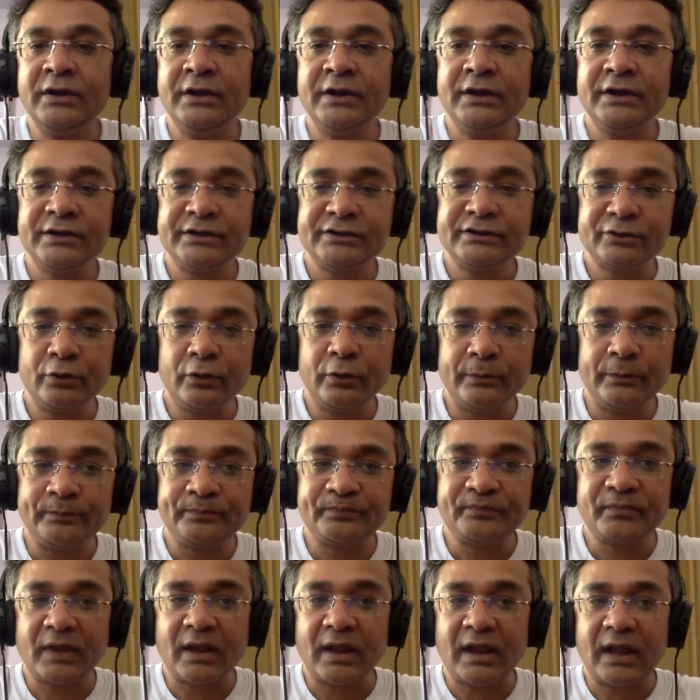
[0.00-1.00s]
So
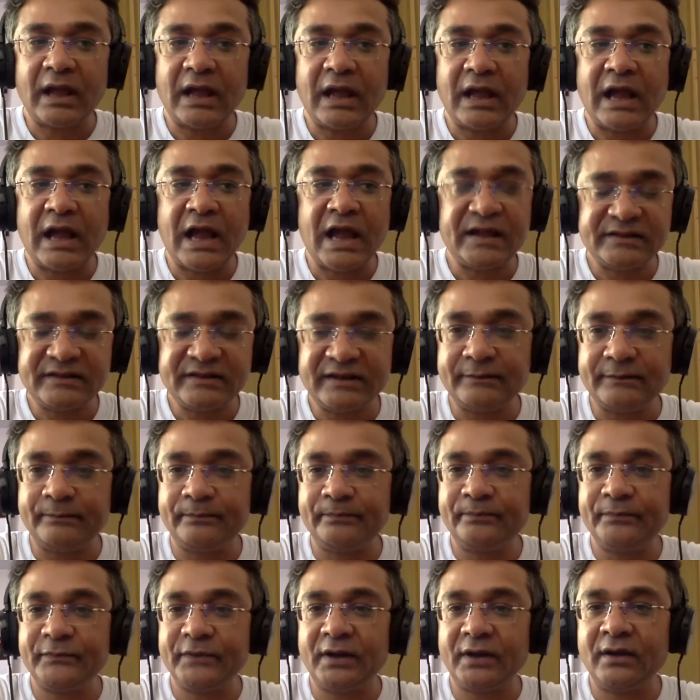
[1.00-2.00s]
as a
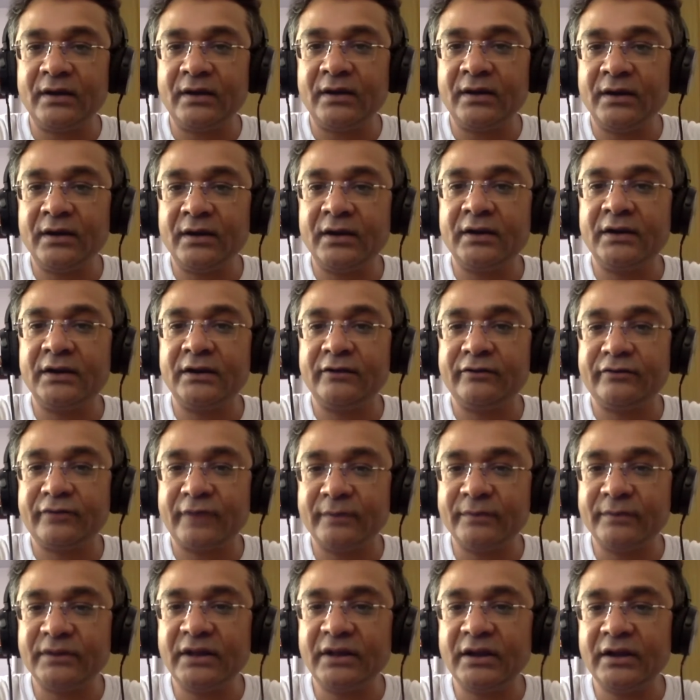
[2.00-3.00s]
uh,
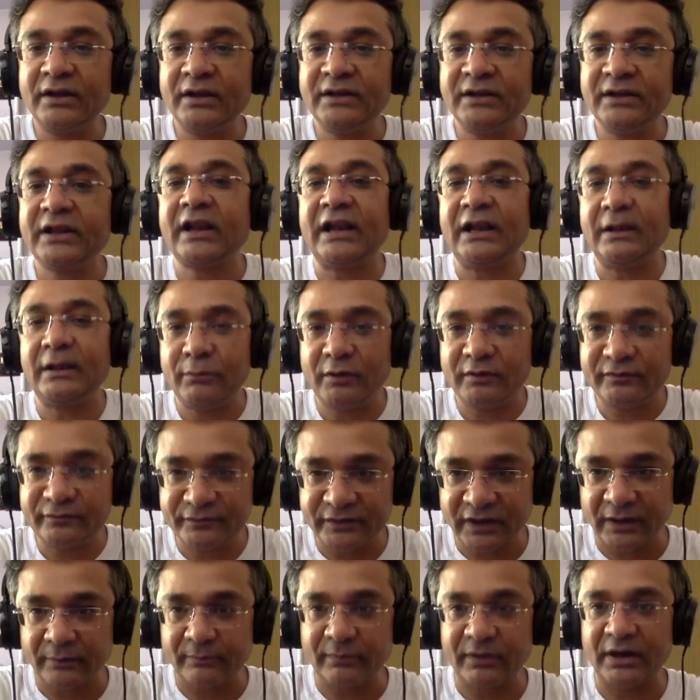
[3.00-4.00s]
from the in the realm of
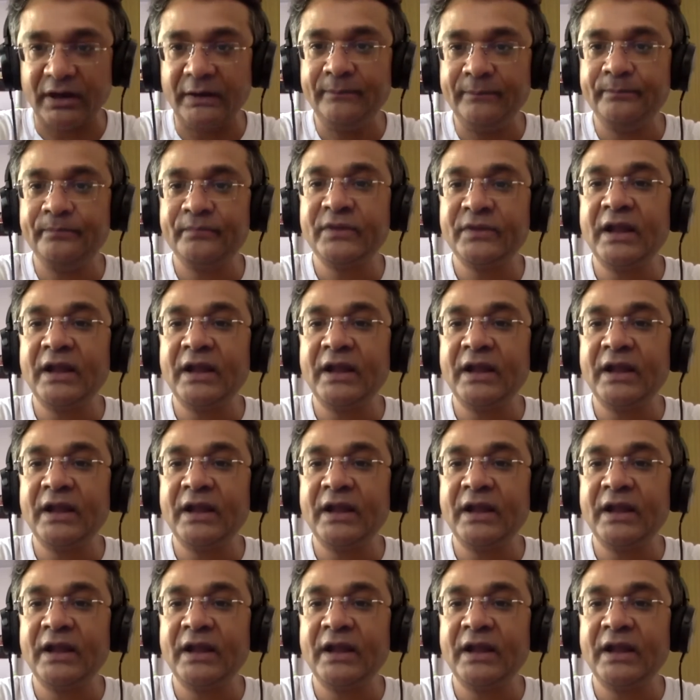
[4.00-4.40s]
dharma,